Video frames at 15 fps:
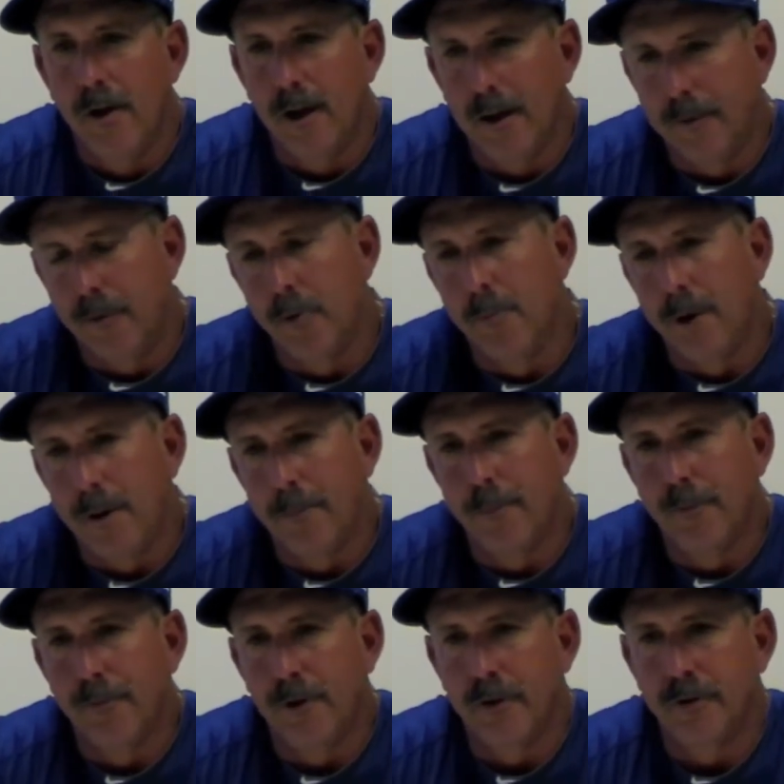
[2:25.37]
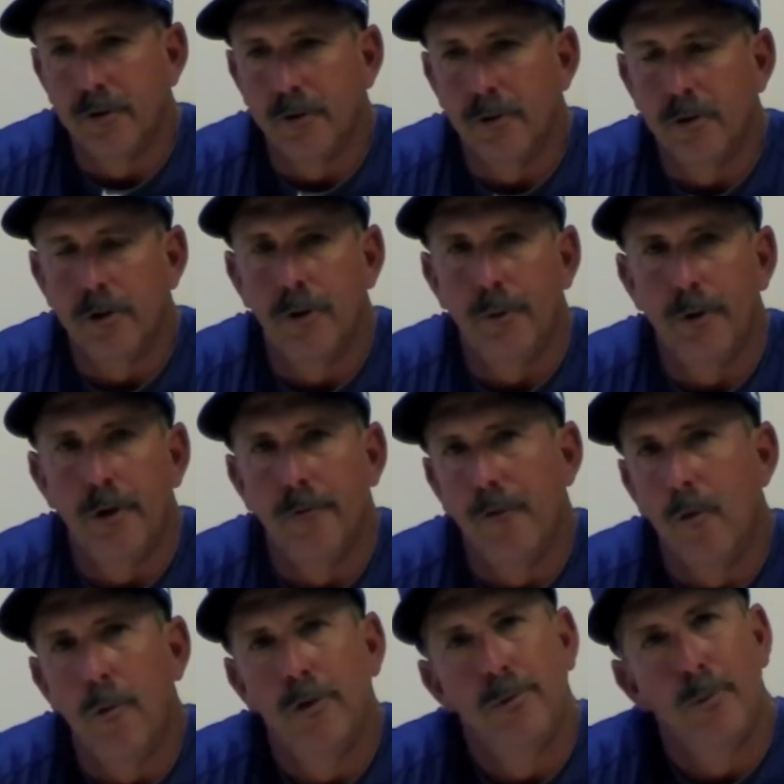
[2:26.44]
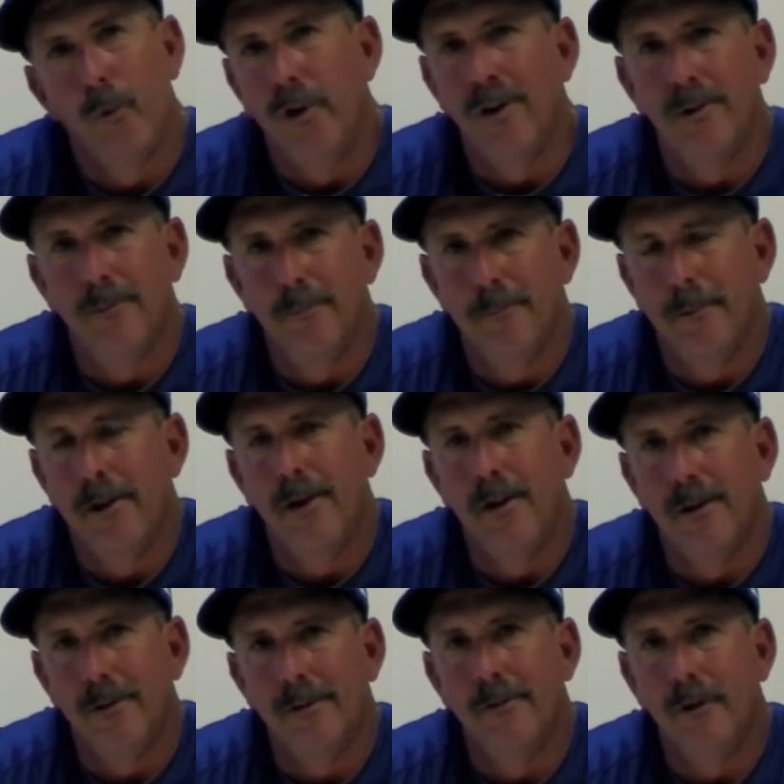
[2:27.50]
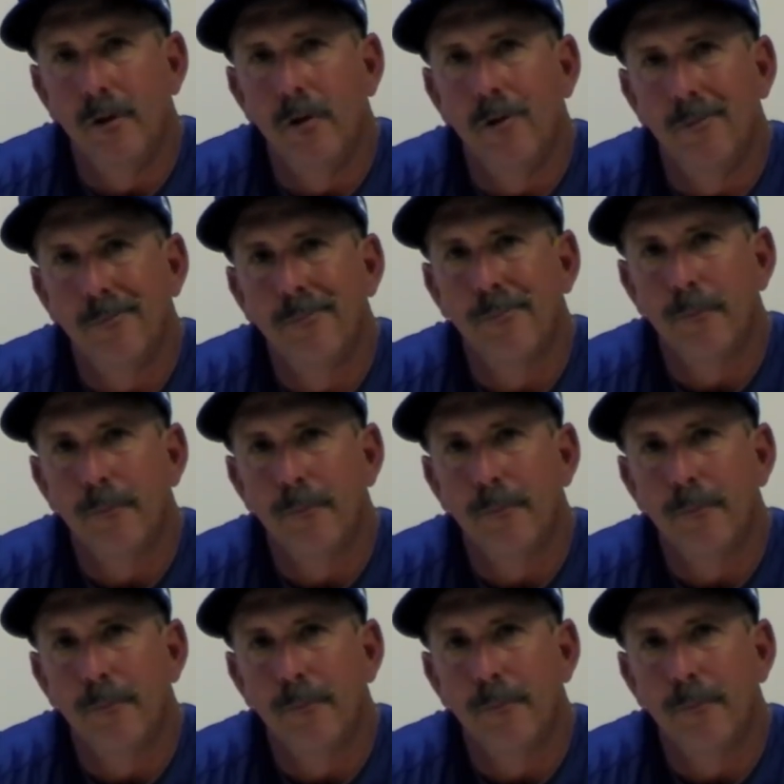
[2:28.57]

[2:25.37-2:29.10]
and through my professional career, I've always wanted, been, you know,